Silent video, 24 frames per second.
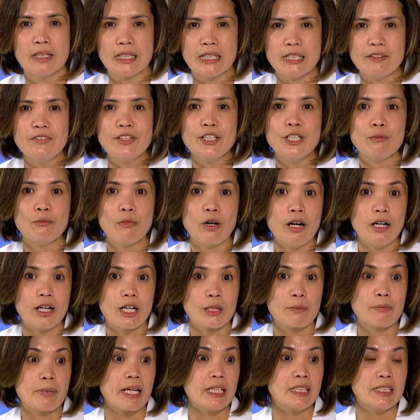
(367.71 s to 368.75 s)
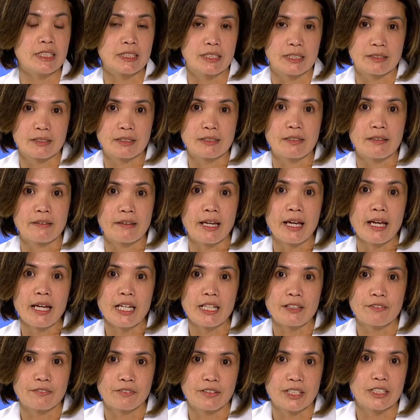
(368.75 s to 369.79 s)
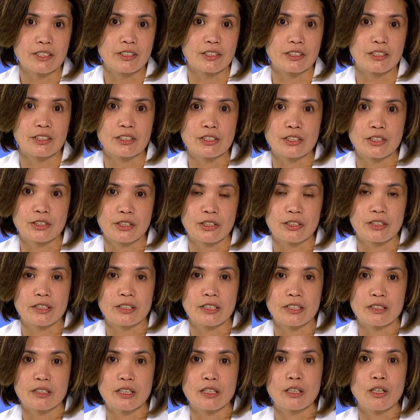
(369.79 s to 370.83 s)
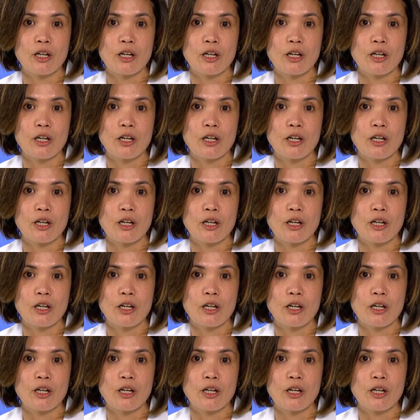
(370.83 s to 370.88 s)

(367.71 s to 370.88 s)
Even among our patients, they have raised the concern that the